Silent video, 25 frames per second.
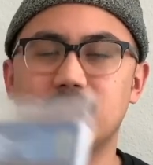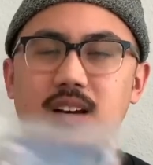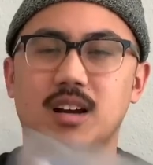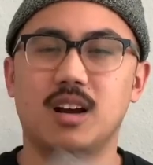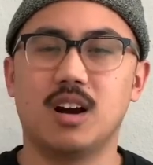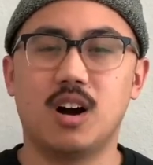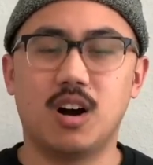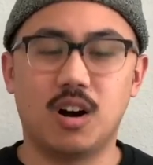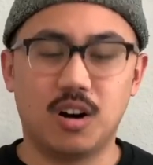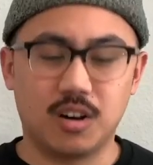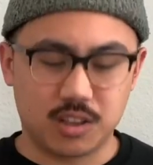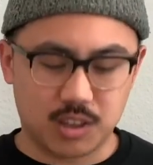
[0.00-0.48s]

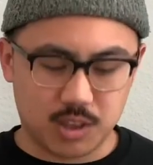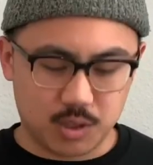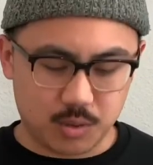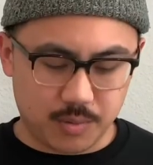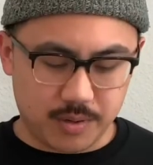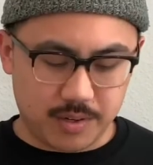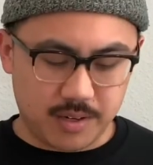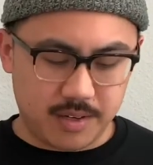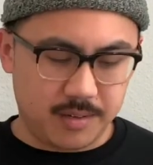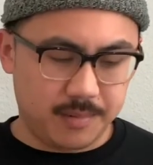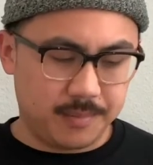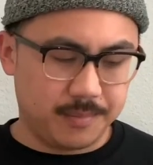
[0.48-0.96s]
All
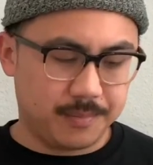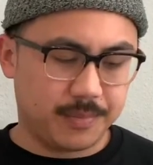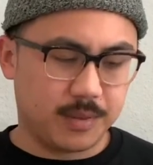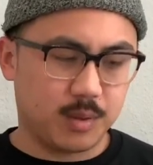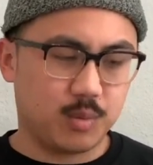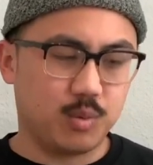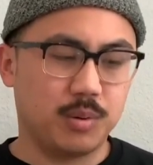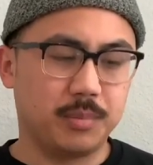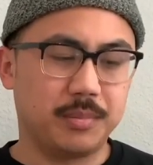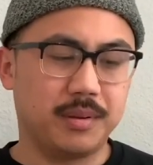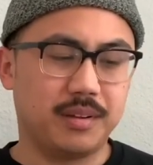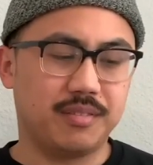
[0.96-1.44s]
3
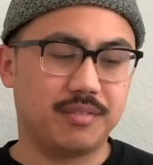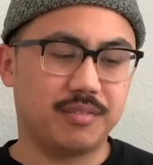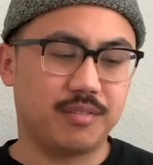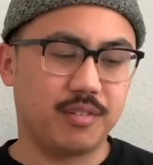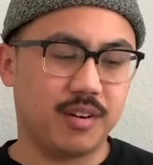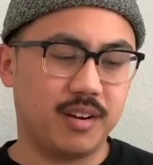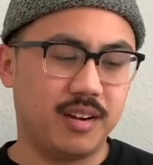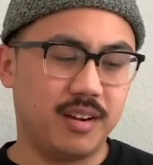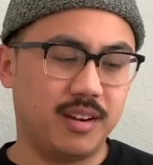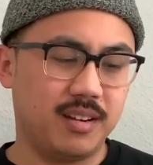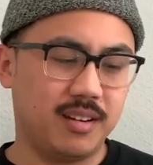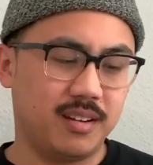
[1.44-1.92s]
will be
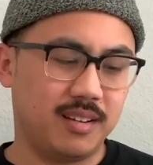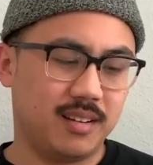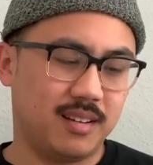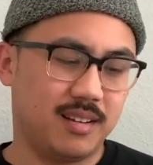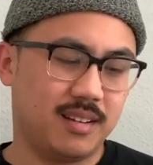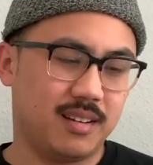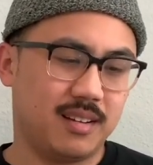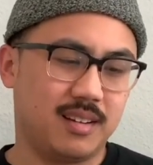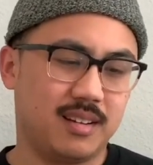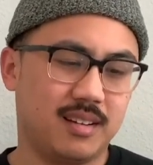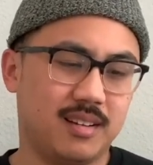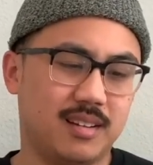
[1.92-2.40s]
free,
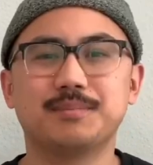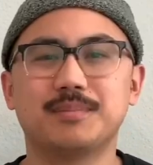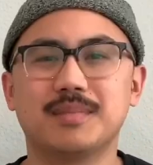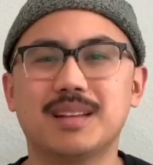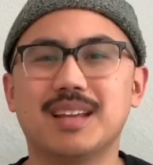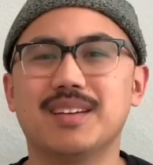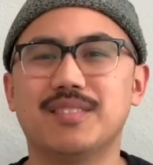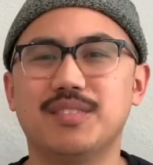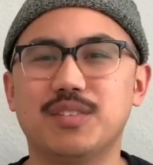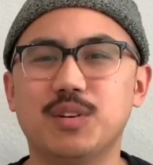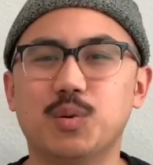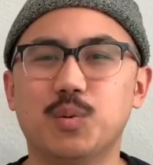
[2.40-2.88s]

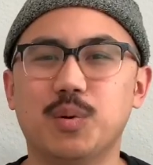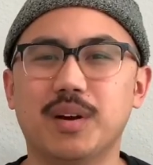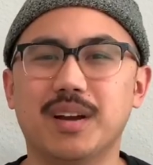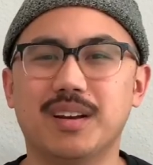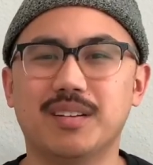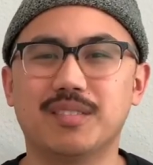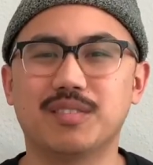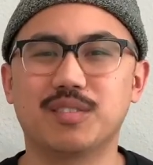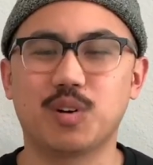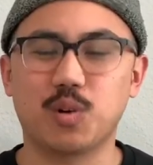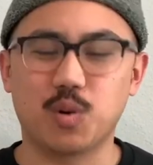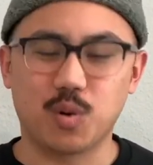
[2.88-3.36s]
if you win,
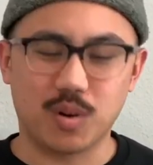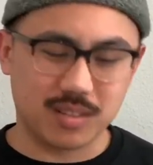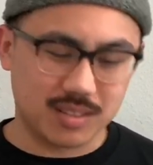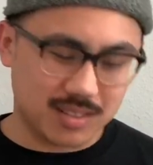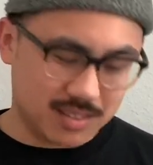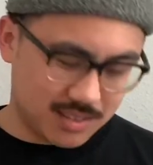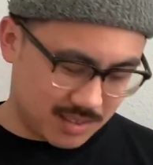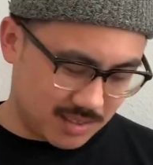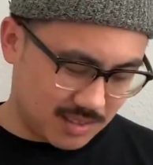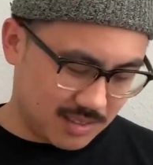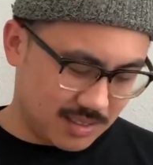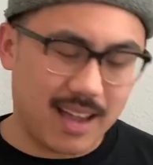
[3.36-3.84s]
of course.
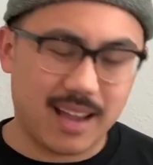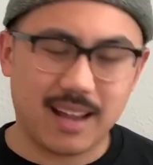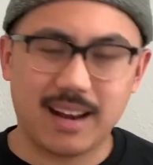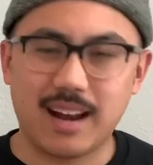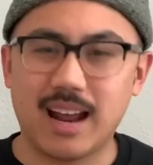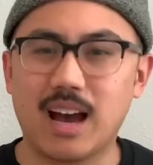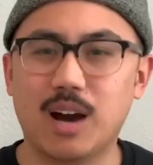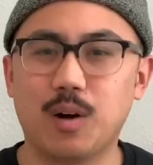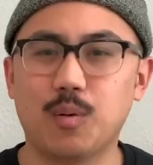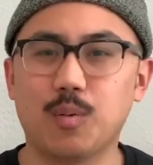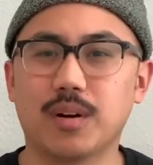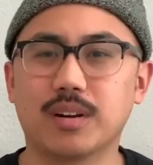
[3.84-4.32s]
And
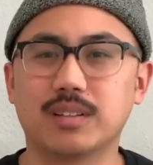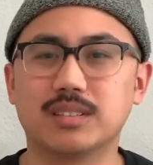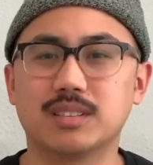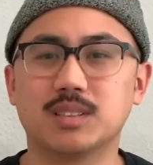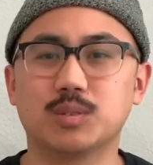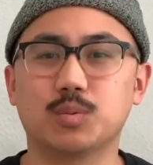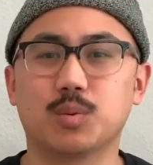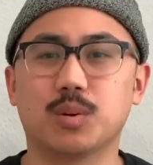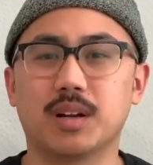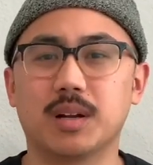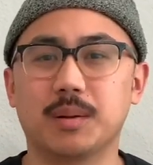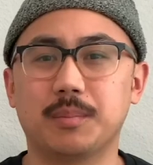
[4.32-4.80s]
how it works is
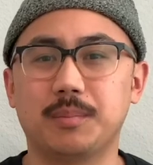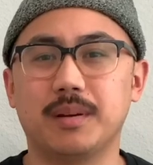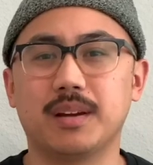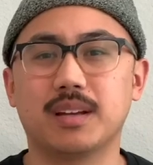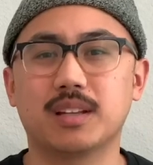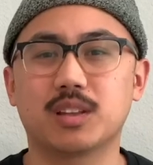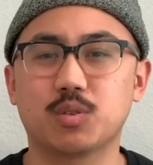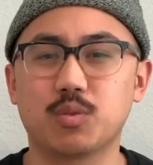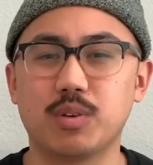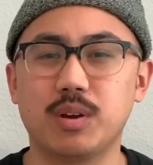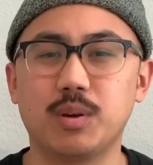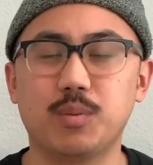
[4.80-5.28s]
we're gonna pick
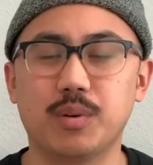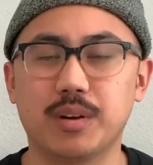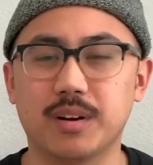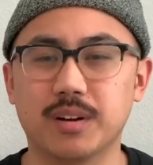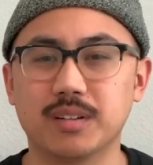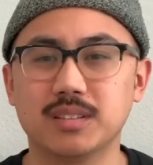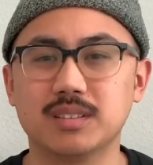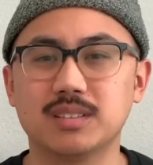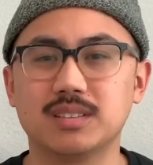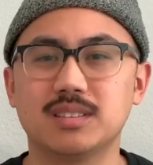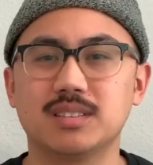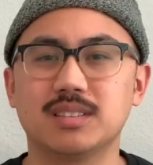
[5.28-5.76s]
3
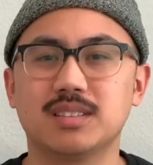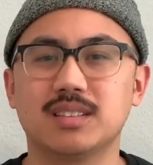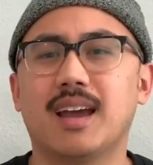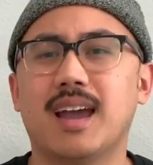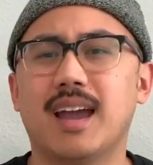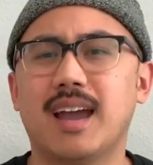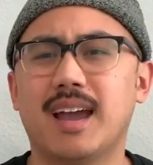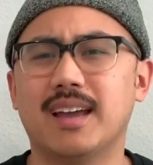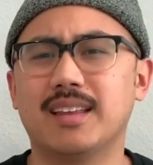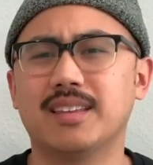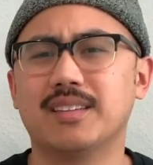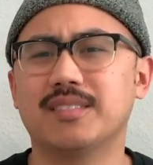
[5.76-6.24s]
winners,
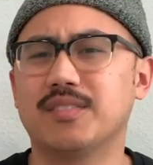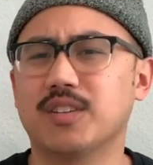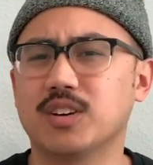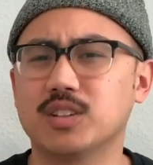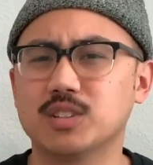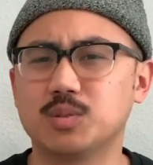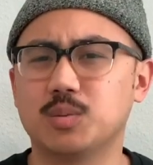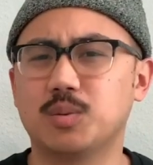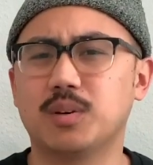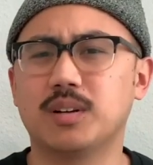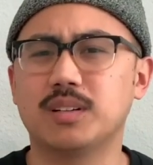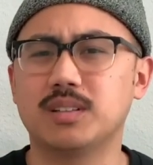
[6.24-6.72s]
and the
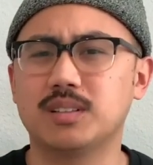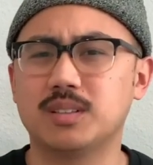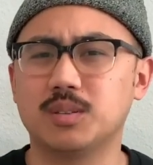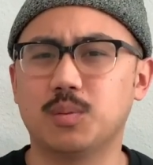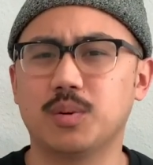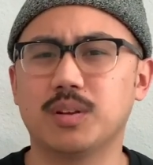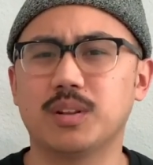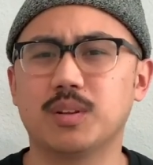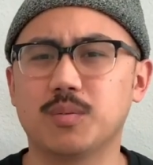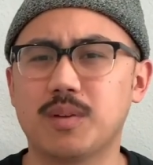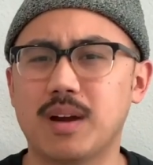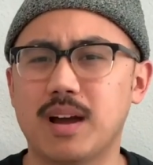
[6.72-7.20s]
first one to
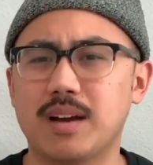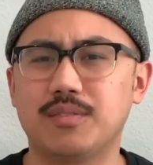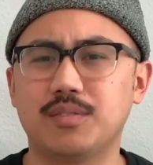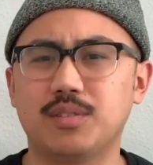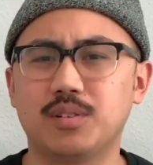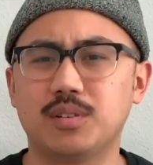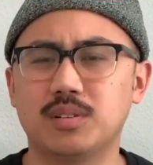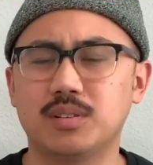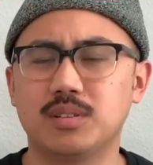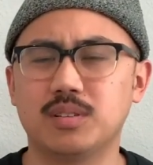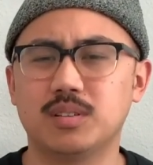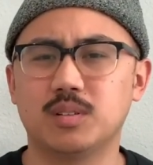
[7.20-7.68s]
win the
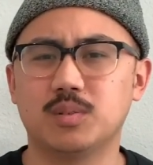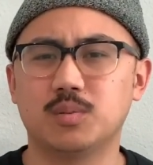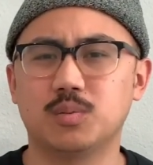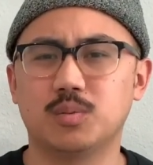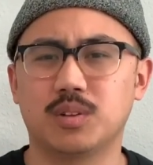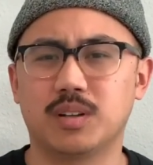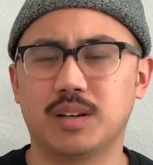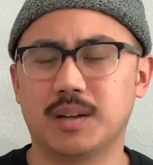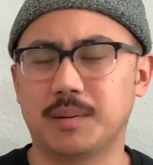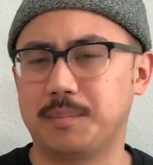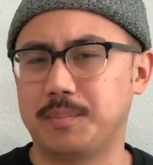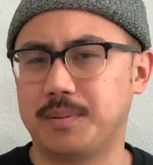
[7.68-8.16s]
raffle
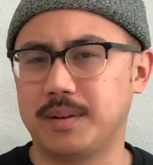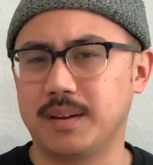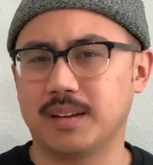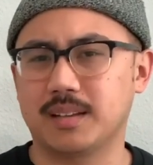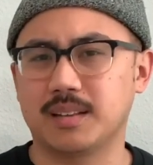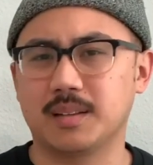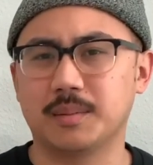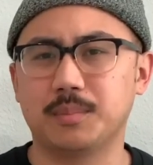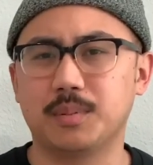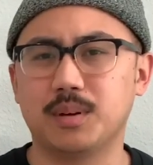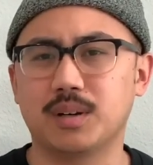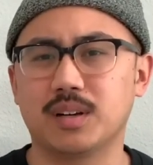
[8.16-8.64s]
could pick
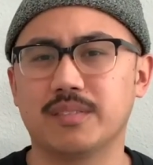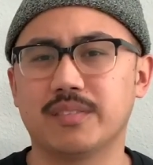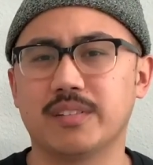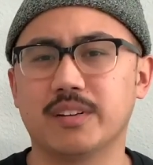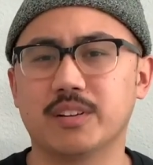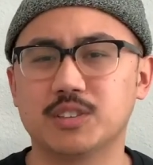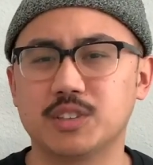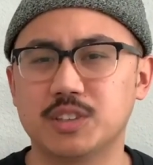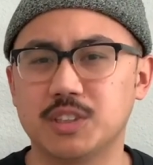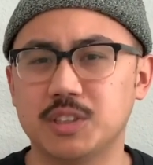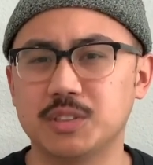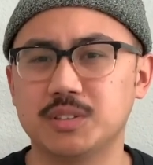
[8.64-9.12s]
the book of their
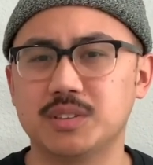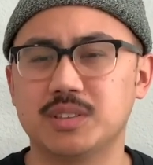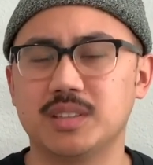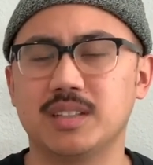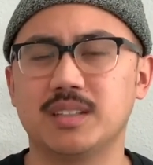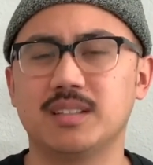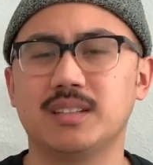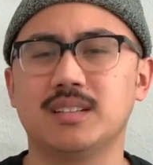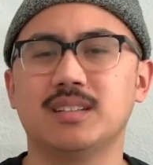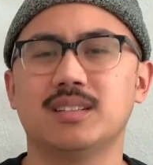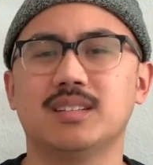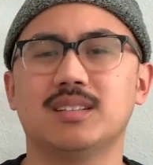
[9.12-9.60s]

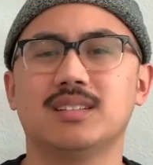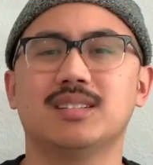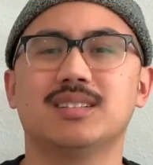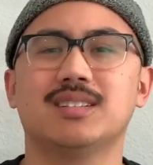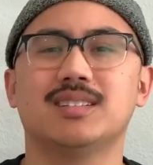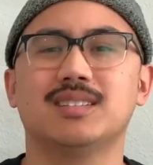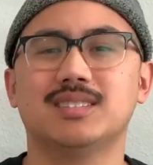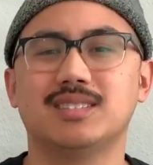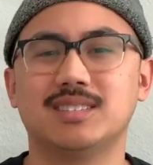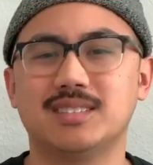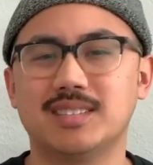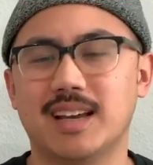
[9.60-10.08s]
choosing,
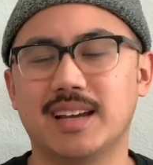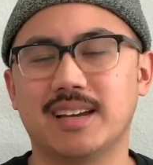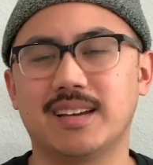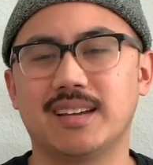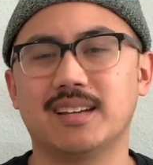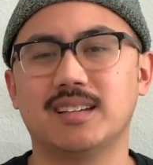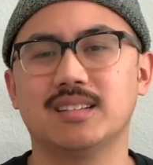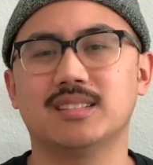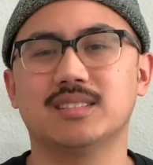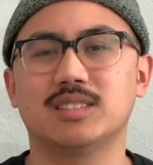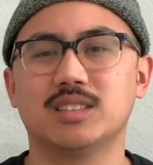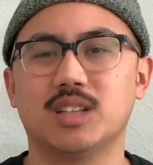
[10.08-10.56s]

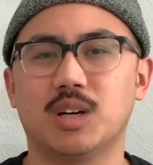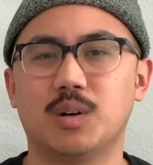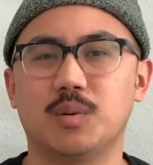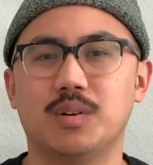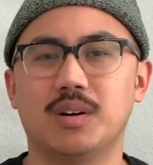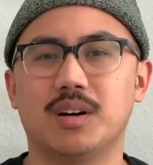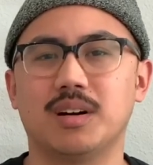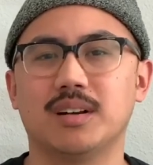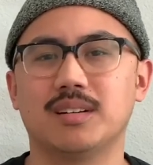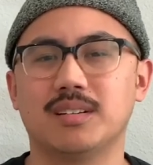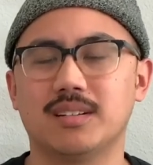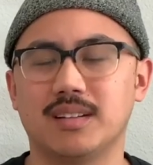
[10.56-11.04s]
second, so
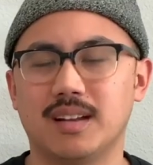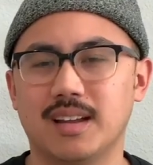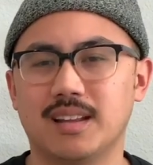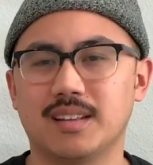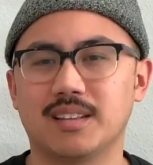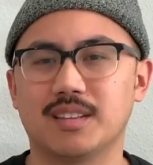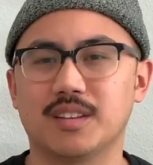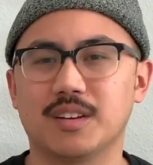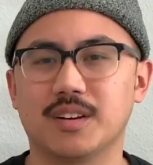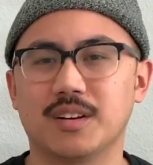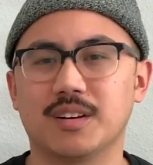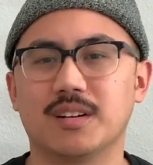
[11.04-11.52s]
on, and
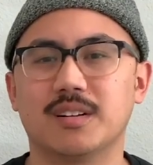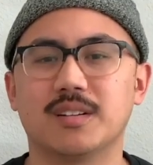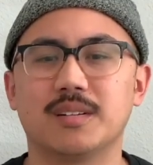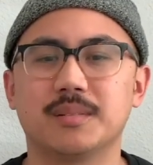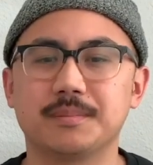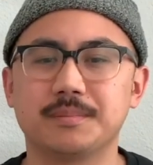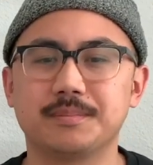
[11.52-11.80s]
third.